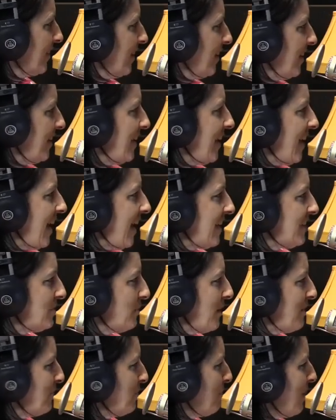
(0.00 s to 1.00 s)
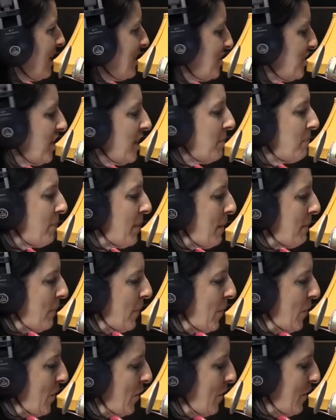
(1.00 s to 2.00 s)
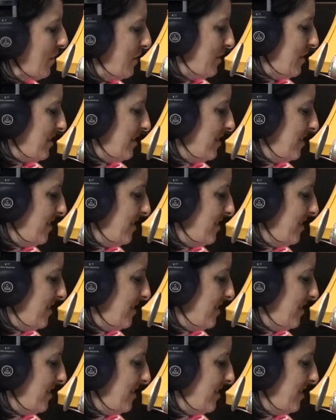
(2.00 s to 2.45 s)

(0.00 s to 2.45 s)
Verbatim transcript: Yeah, I was waiting for my chili pepper.